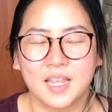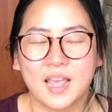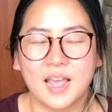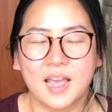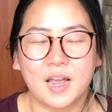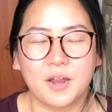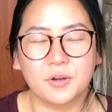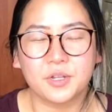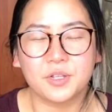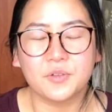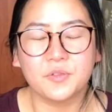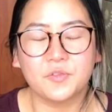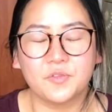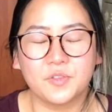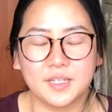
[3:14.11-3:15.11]
How are you
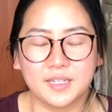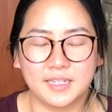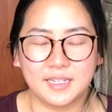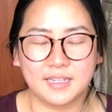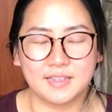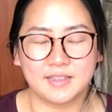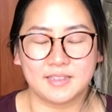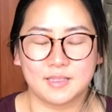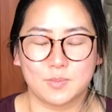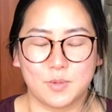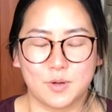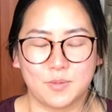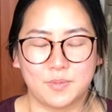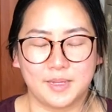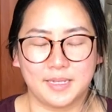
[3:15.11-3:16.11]
feeling in this
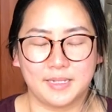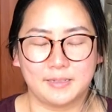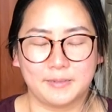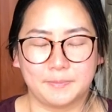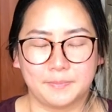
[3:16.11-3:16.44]
moment?